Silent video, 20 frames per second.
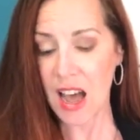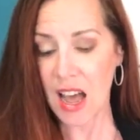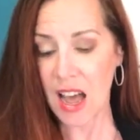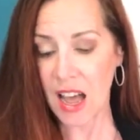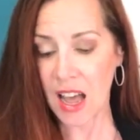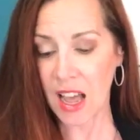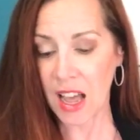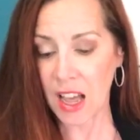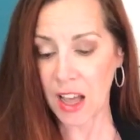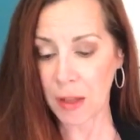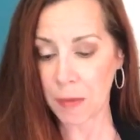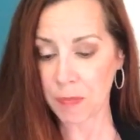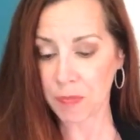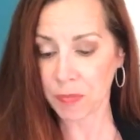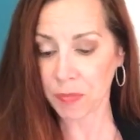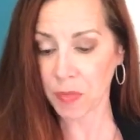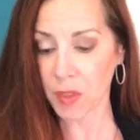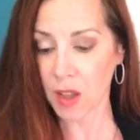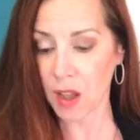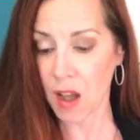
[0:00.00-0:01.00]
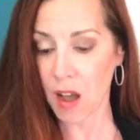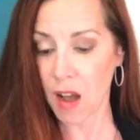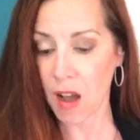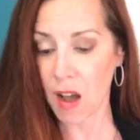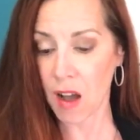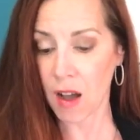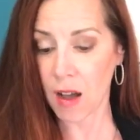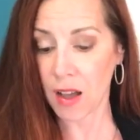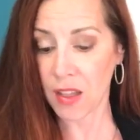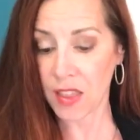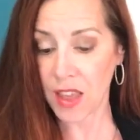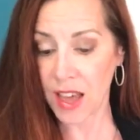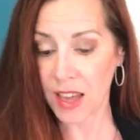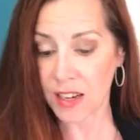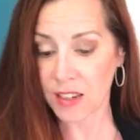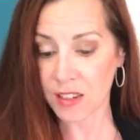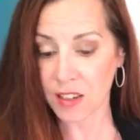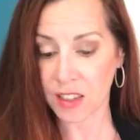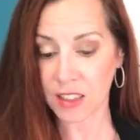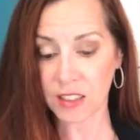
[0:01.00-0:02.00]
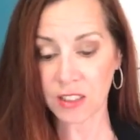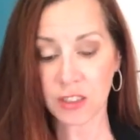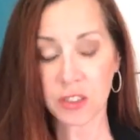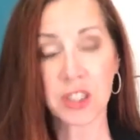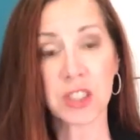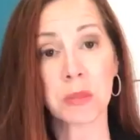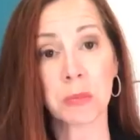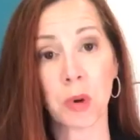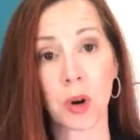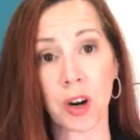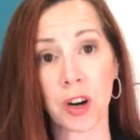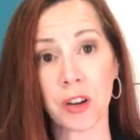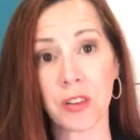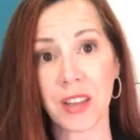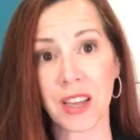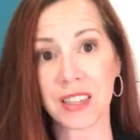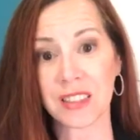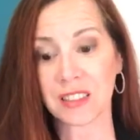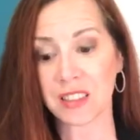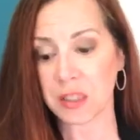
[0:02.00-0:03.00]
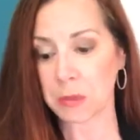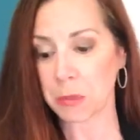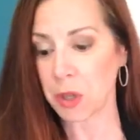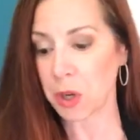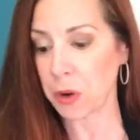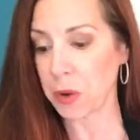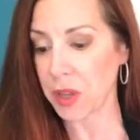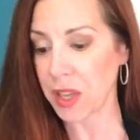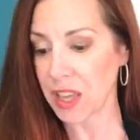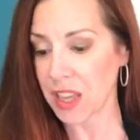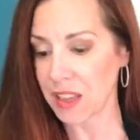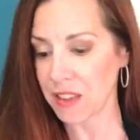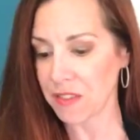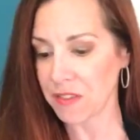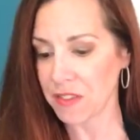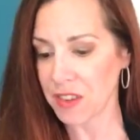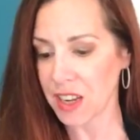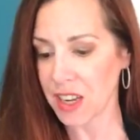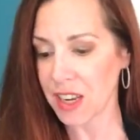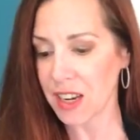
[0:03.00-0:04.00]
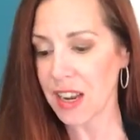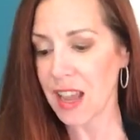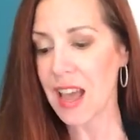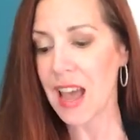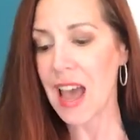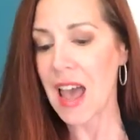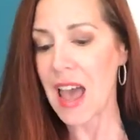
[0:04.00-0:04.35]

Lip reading: That is also tomorrow. That is tomorrow evening.